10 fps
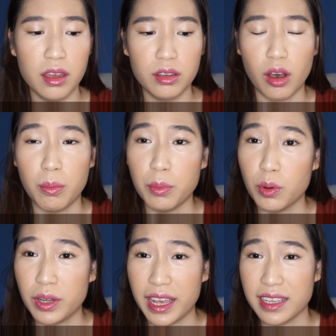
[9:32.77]

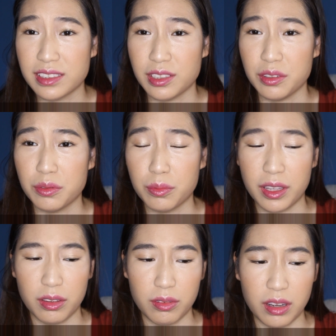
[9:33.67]
combo days, you know,
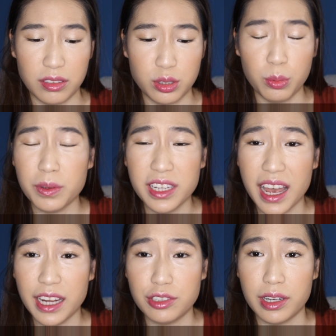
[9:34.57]
when you are super
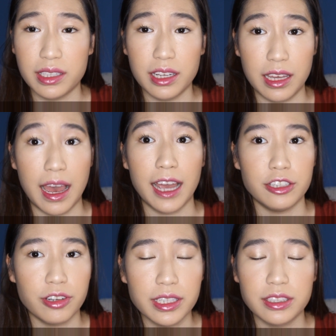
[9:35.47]
dehydrated, it
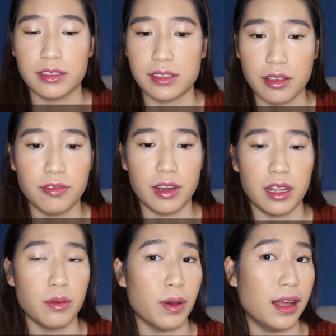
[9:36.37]
hydrates your skin
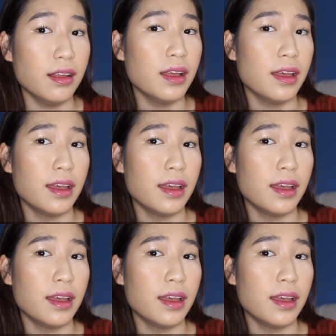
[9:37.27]
really well,